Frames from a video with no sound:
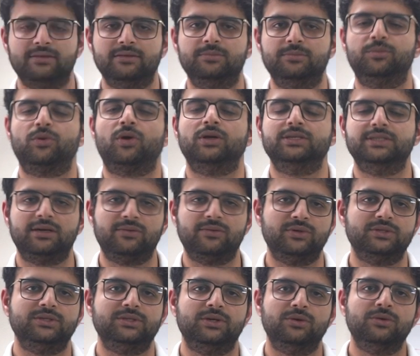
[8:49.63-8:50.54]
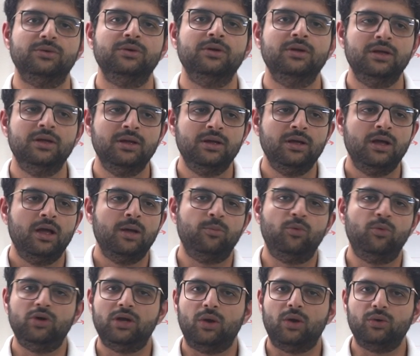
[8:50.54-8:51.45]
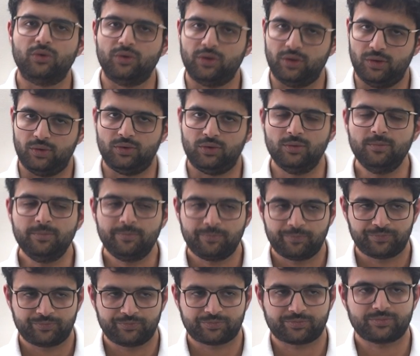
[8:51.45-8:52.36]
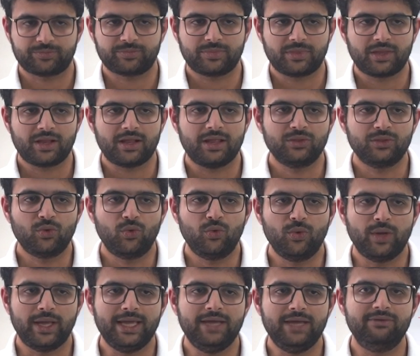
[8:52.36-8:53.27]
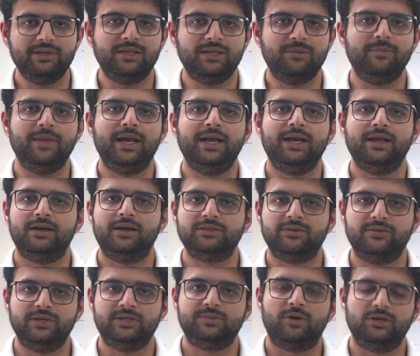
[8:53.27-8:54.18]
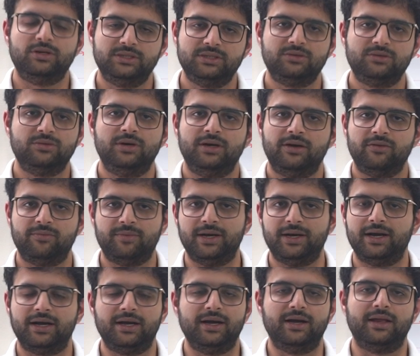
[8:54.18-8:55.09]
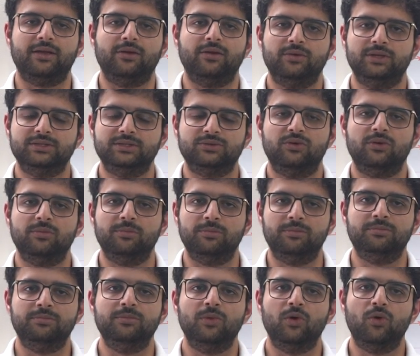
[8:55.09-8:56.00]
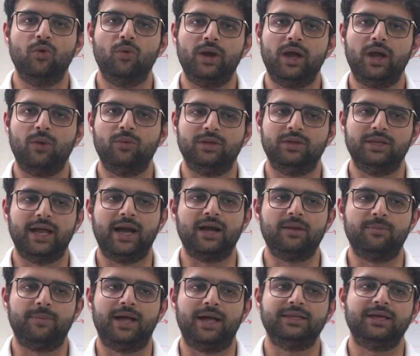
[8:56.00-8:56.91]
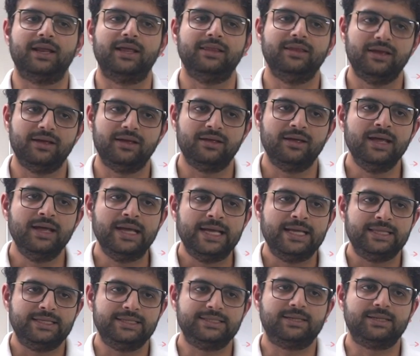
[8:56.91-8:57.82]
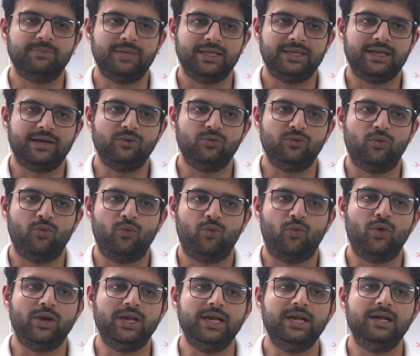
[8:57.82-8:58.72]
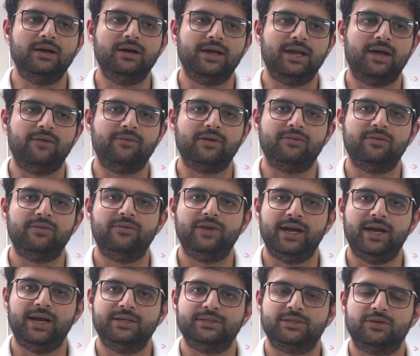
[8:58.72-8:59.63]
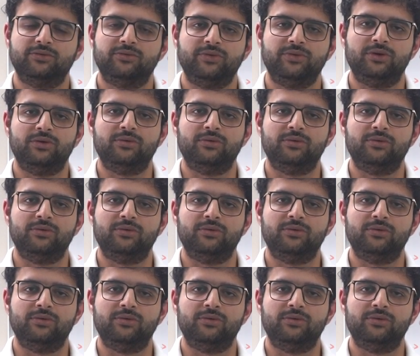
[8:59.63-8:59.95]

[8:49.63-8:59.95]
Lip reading: the project was, you know, put out on YouTube. So even the maintainers of these projects couldn't have predicted that, you know, this could go down that path. And I think this is something that you only learn after 15 days of, you